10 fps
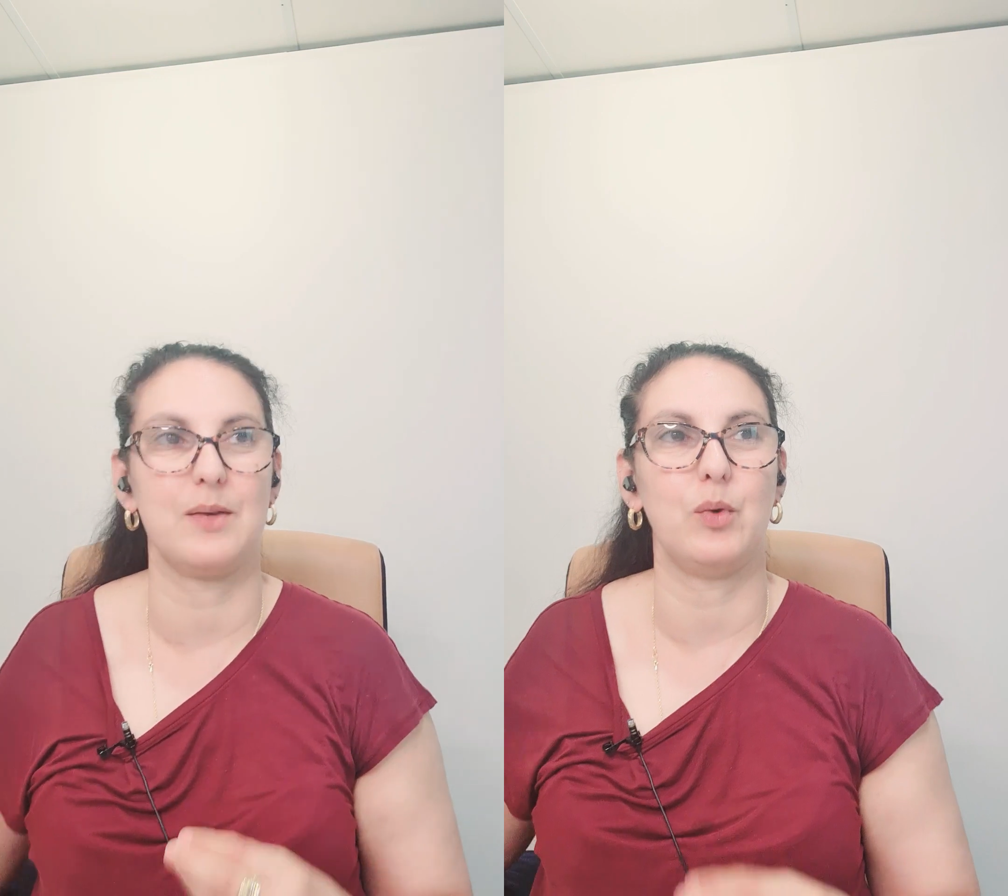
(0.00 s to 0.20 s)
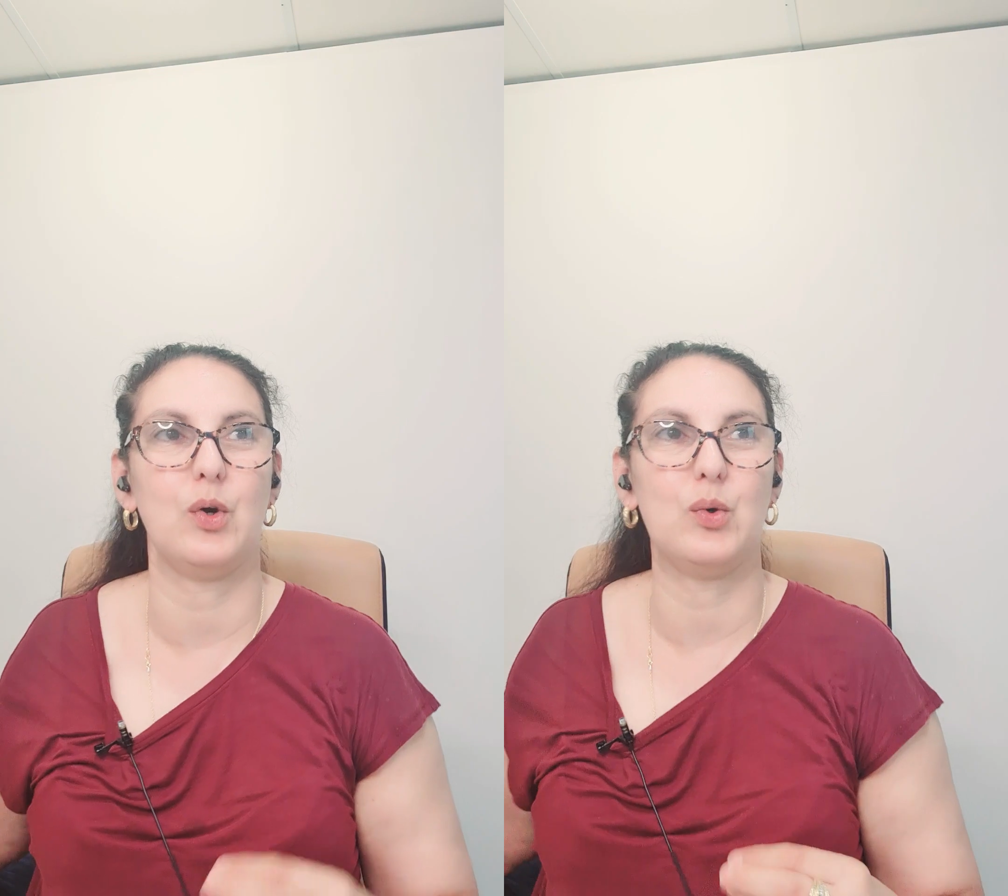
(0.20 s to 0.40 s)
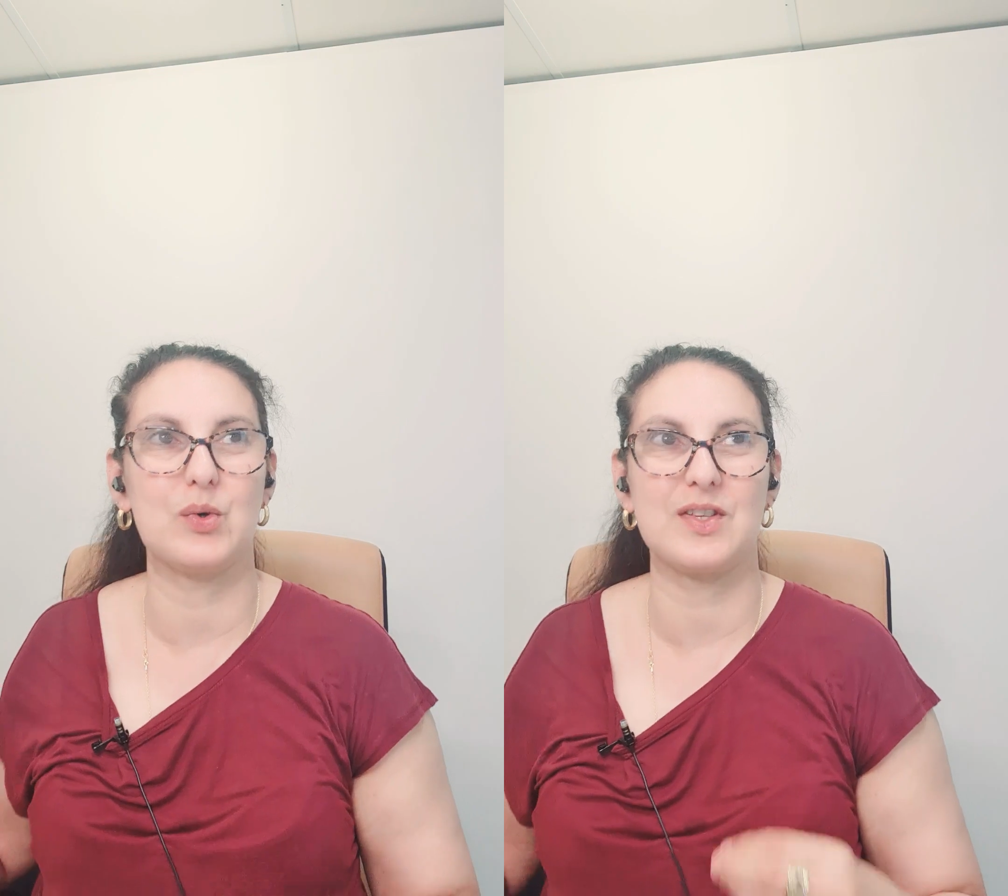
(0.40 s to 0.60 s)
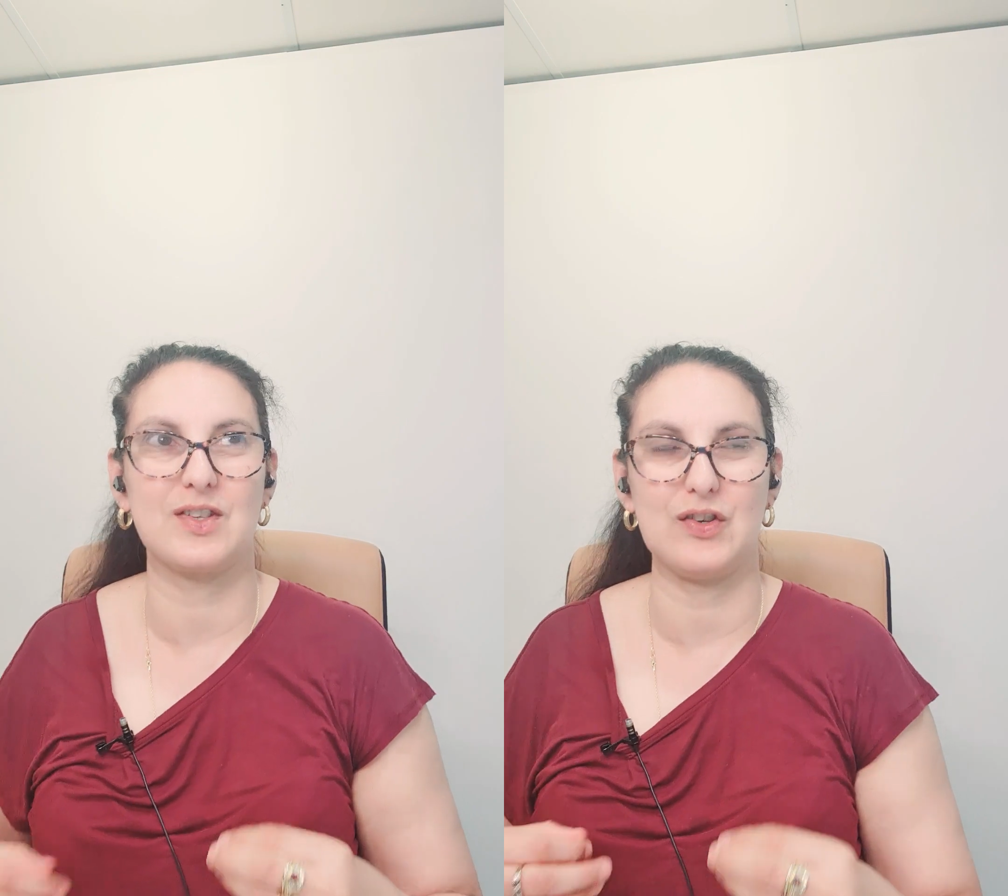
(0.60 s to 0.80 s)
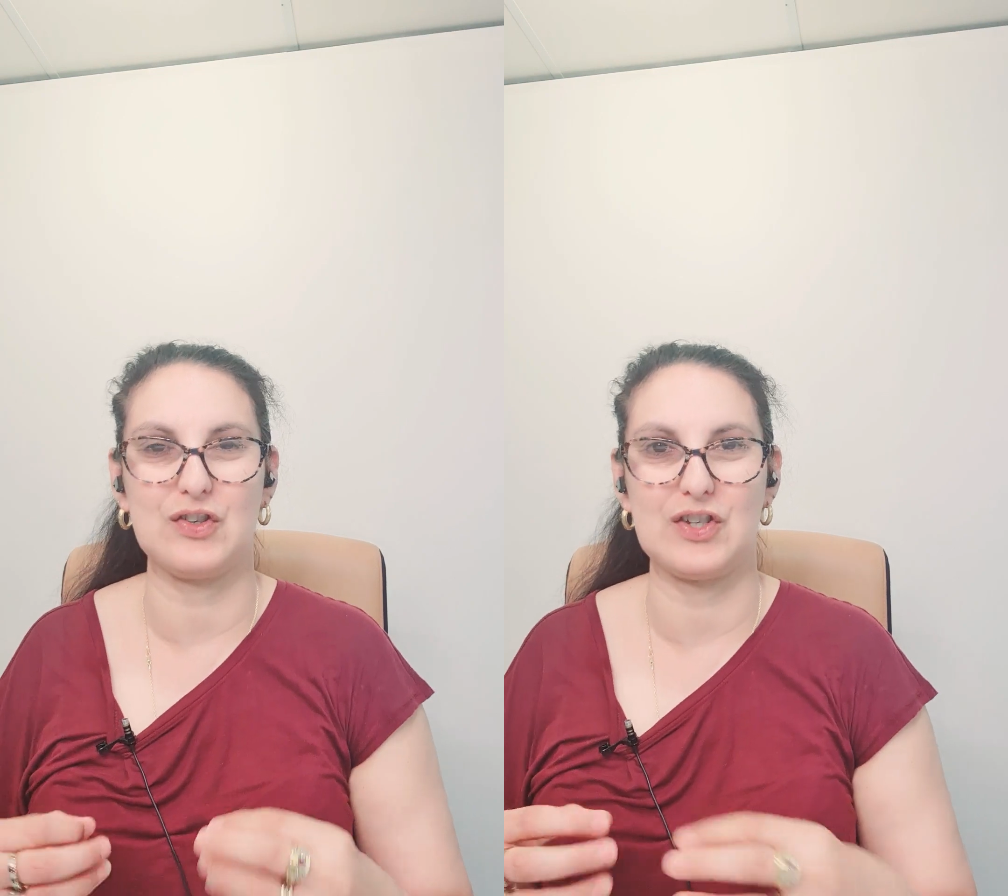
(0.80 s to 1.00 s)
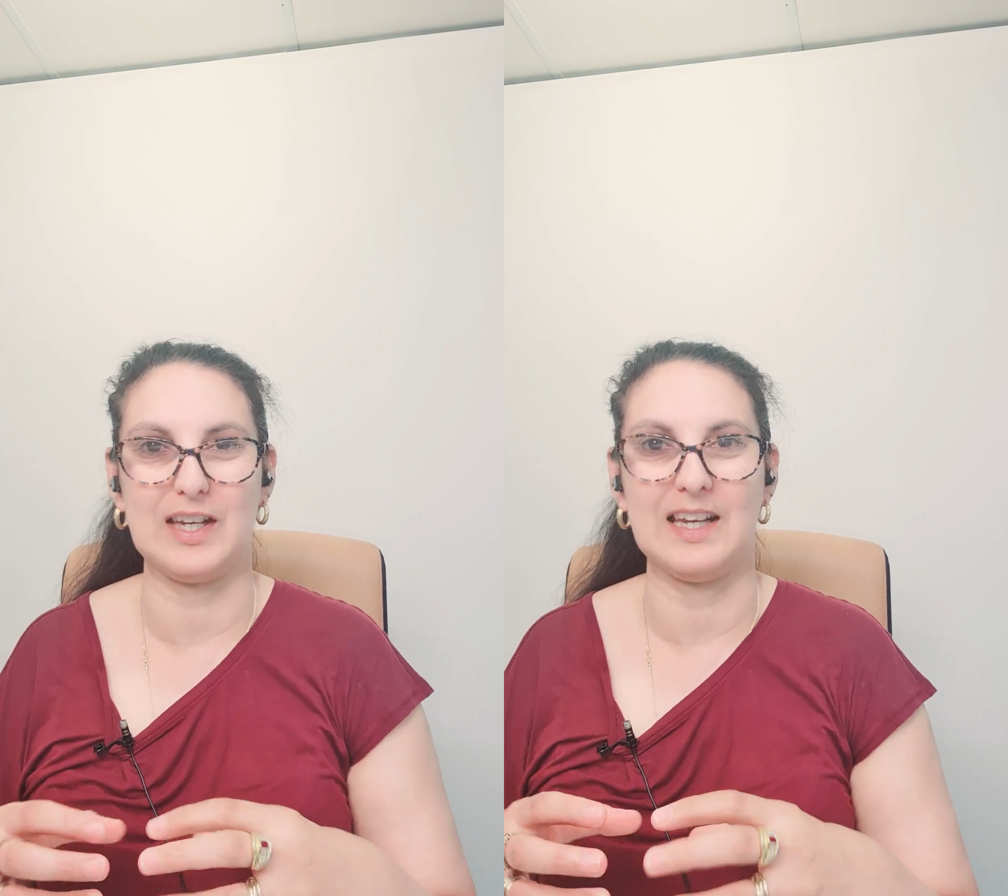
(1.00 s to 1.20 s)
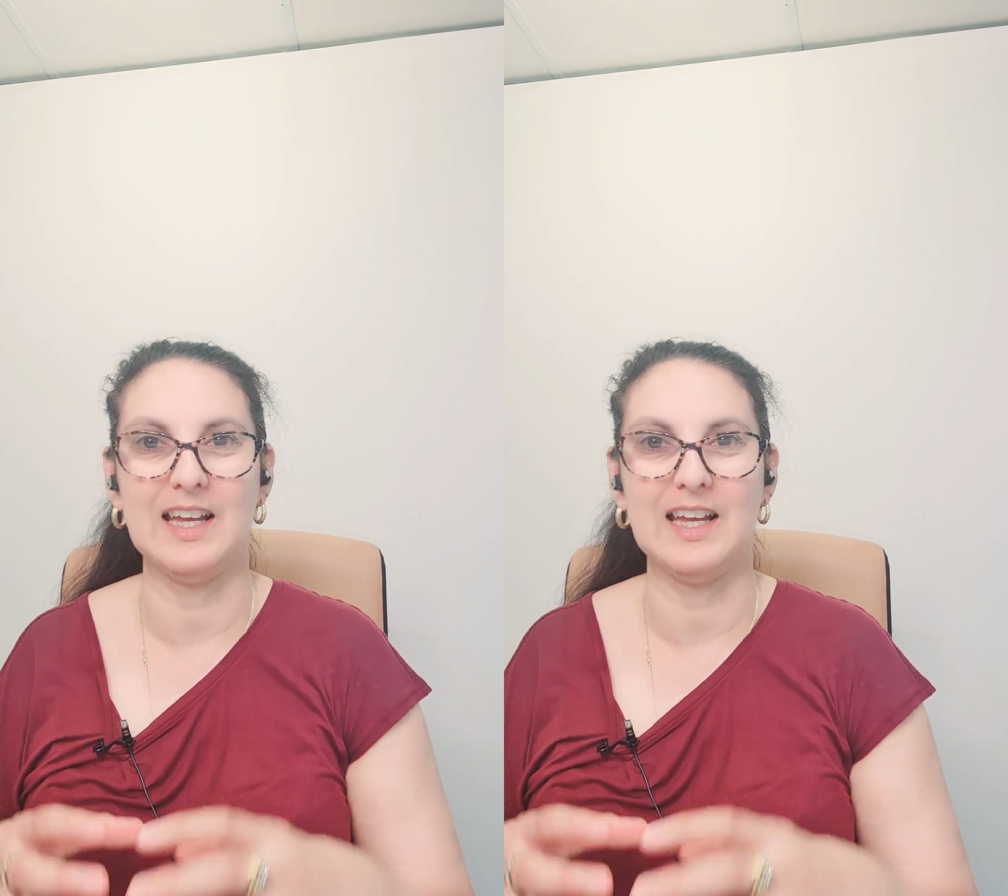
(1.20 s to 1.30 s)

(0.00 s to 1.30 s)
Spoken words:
And we're all searching